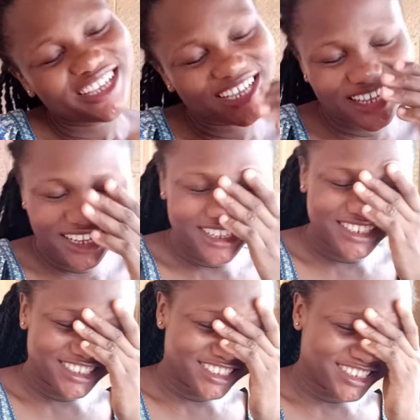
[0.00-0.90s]
Hey,
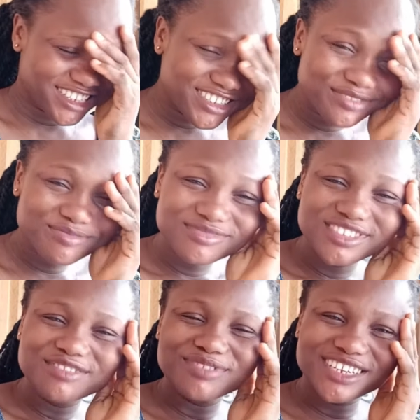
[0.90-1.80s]
Jesus.
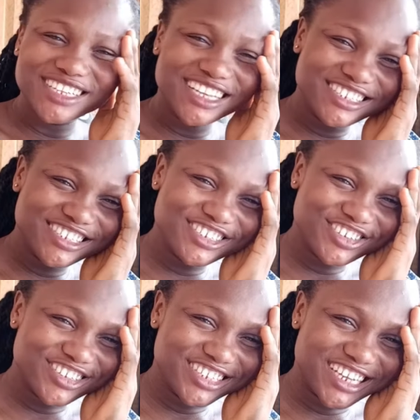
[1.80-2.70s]
Pregnancy
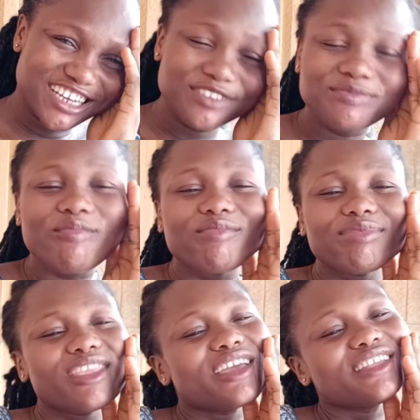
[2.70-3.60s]
journey, yeah.
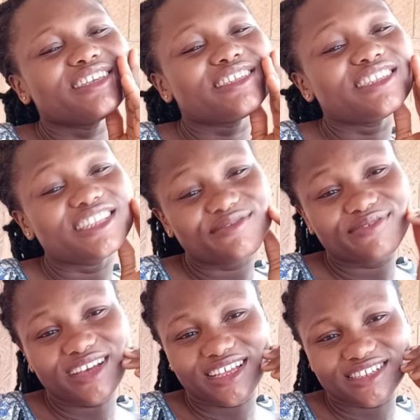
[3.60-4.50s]
And it
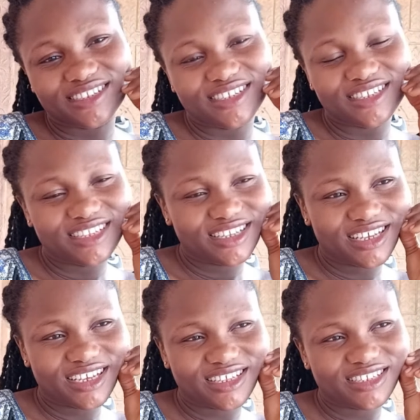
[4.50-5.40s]
differs.
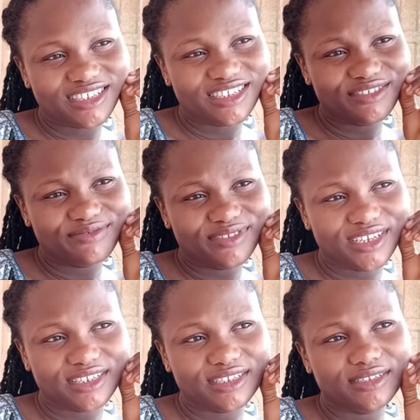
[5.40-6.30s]
Yes, it
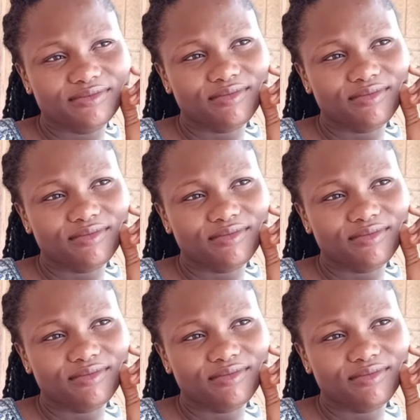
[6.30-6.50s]
differs.